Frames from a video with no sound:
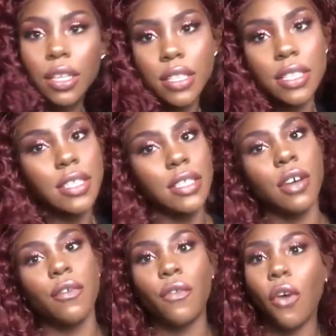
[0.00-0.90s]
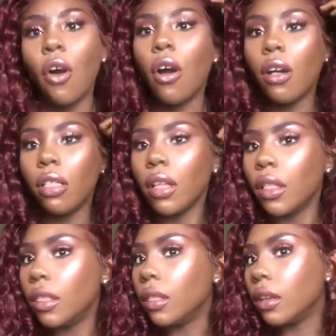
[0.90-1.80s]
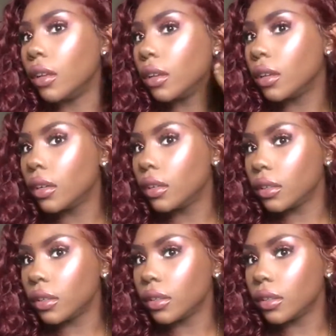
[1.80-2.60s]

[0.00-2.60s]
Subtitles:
this is a fall look.